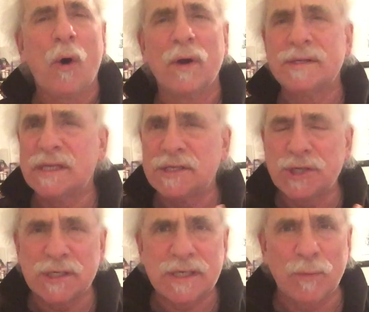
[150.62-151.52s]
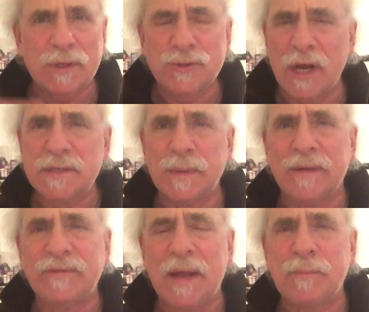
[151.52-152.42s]
Or is this just a retracement
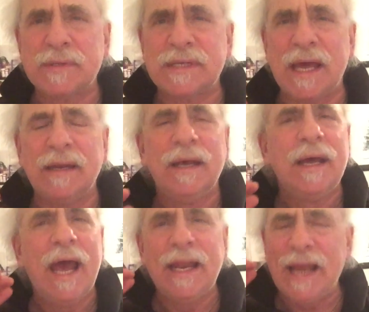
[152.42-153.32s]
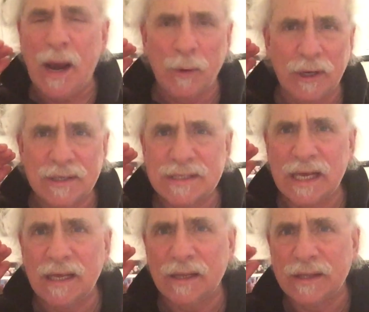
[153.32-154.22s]
of 10%? And now we're going to
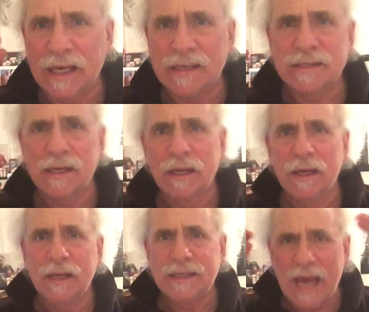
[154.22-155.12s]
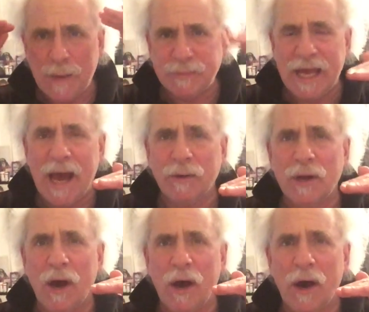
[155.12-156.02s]
see things tap down
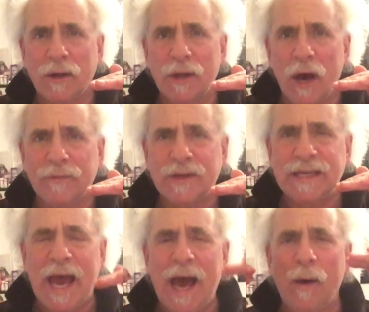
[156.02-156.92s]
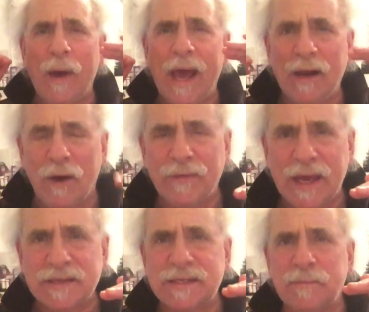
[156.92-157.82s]
on the Dow and on
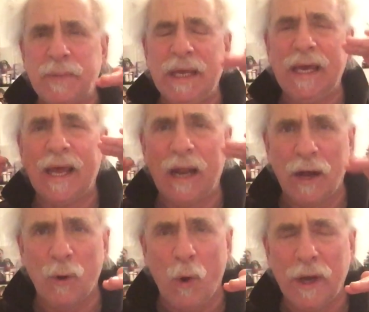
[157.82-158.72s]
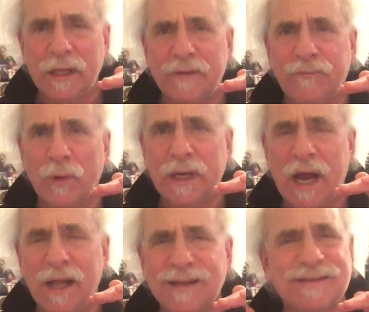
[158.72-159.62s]
the S&P and on oil at
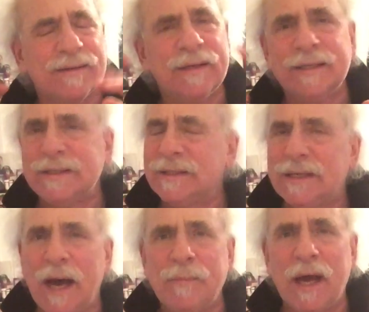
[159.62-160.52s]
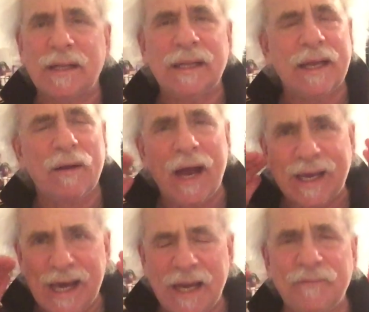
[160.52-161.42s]
$40. I'm not clear. I
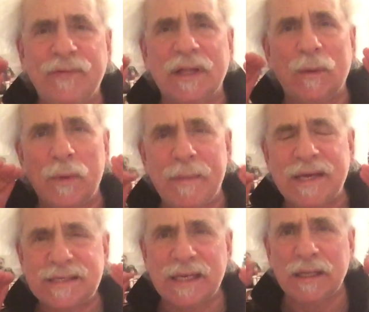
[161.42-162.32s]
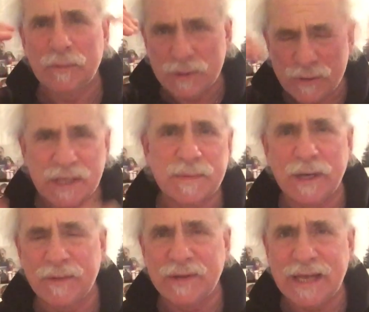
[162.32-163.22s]
kind of feel that we may see a little
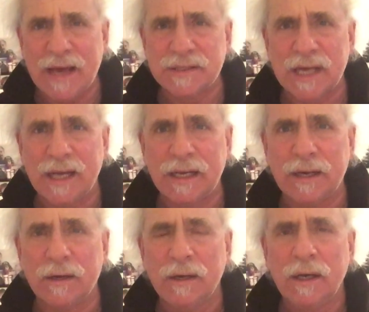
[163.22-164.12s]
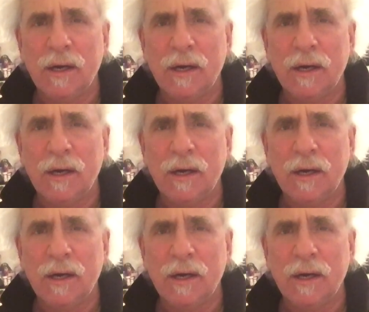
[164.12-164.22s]
retracement on the downside here.